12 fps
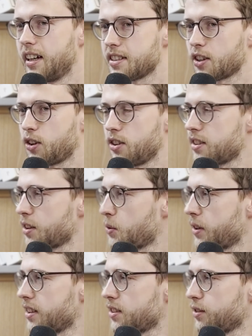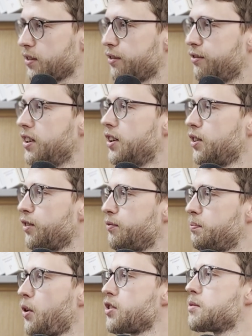consequence of the fear of
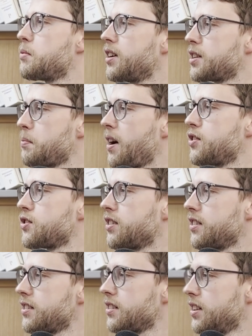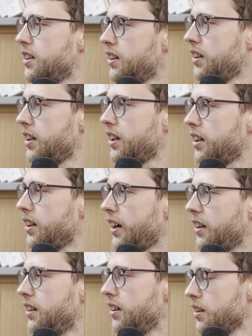possible expansionist
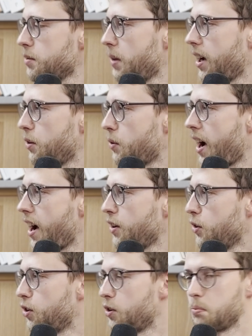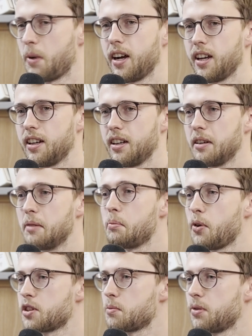ideals by Iran or by
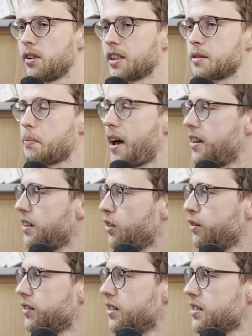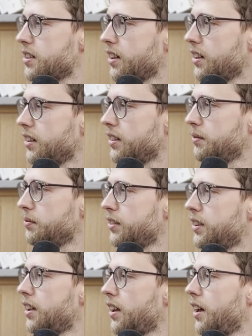possible expanding of this
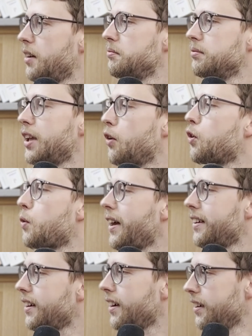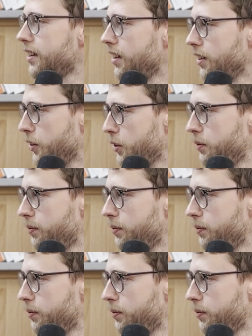theocratic ideal, no?